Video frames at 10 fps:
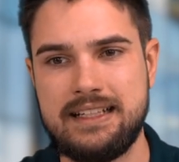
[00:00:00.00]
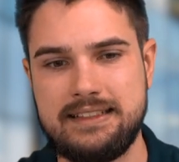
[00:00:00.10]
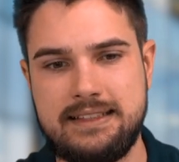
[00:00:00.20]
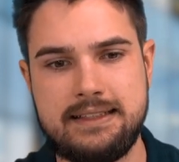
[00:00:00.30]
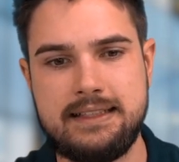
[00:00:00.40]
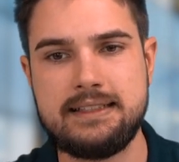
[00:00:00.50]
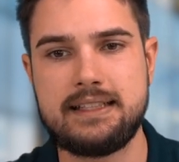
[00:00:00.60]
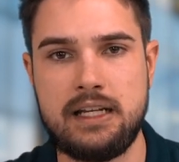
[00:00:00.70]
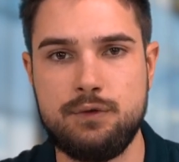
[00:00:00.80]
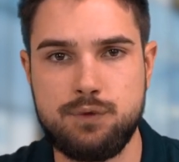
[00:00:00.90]
did this
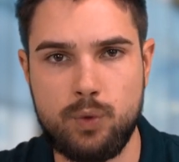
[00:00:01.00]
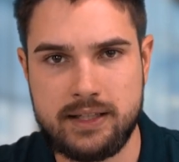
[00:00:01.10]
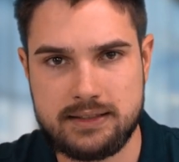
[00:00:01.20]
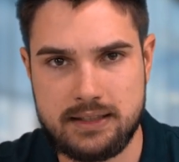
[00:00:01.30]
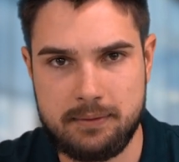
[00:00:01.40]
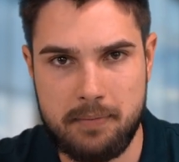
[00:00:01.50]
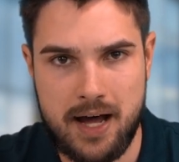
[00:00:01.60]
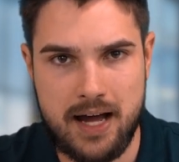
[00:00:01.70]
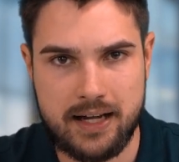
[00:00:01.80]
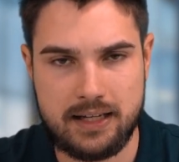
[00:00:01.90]
influence the
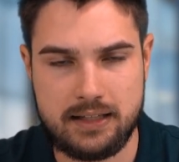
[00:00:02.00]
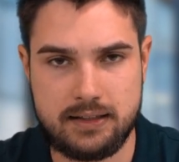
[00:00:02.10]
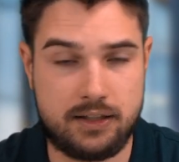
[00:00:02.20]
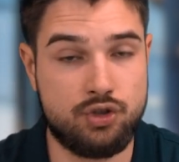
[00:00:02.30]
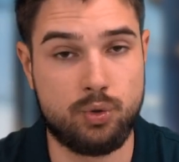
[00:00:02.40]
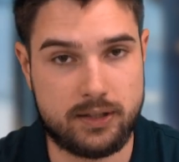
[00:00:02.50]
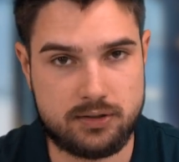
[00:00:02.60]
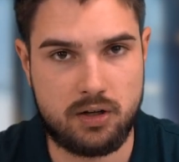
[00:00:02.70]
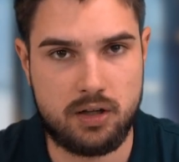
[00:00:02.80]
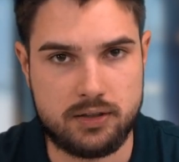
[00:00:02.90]
market, the US
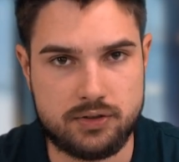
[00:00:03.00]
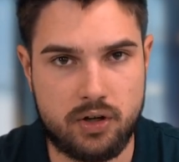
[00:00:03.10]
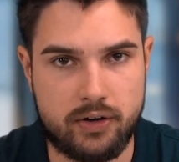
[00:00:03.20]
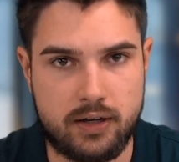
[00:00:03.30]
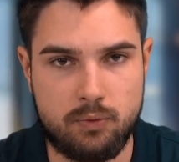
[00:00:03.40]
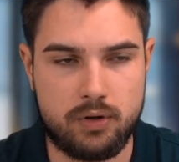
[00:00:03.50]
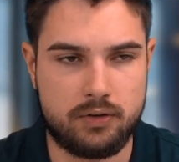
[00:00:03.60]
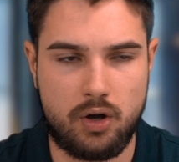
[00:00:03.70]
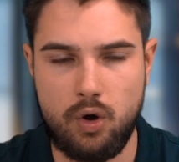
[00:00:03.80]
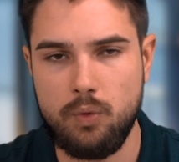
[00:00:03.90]
dollar, sorry? Well,
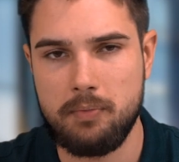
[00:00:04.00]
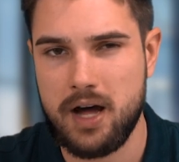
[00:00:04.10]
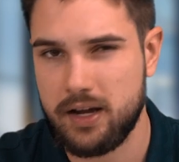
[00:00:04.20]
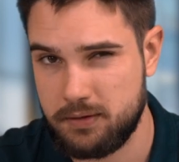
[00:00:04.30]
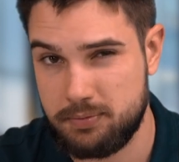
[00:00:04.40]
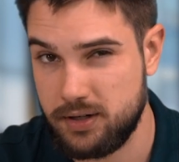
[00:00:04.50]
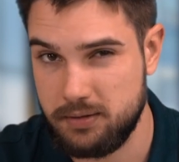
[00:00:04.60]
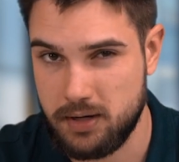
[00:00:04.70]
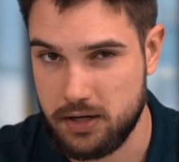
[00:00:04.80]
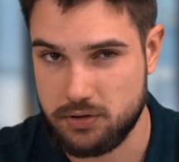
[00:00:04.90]
the whole market pretty
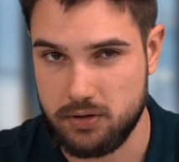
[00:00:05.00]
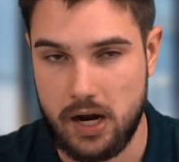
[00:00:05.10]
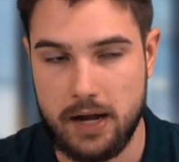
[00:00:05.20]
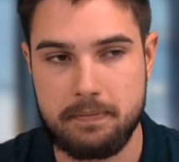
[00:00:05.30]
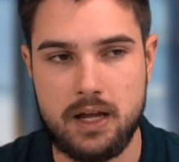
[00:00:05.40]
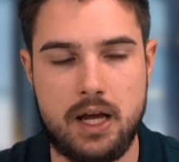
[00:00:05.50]
much, all right?